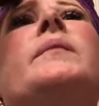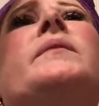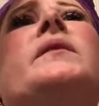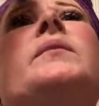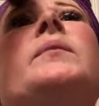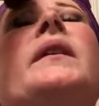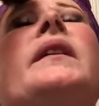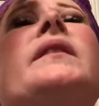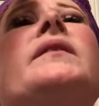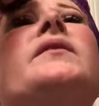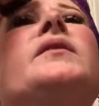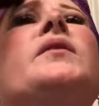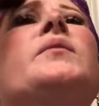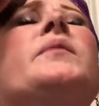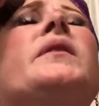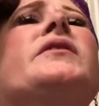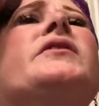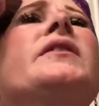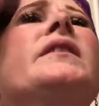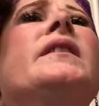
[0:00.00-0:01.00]
I'm sweating so
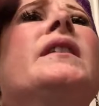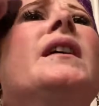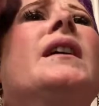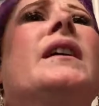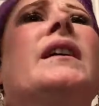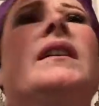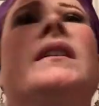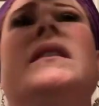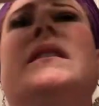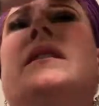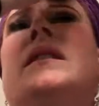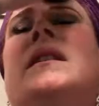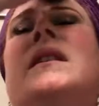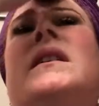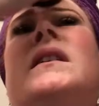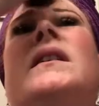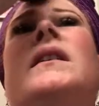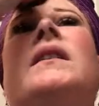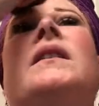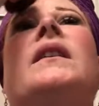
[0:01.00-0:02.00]
much at night
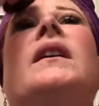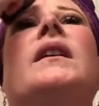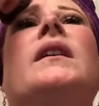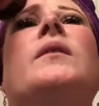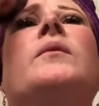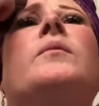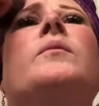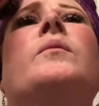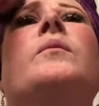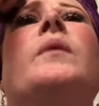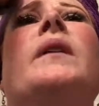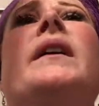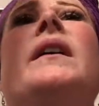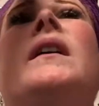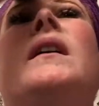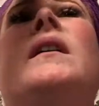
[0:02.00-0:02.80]
that I wake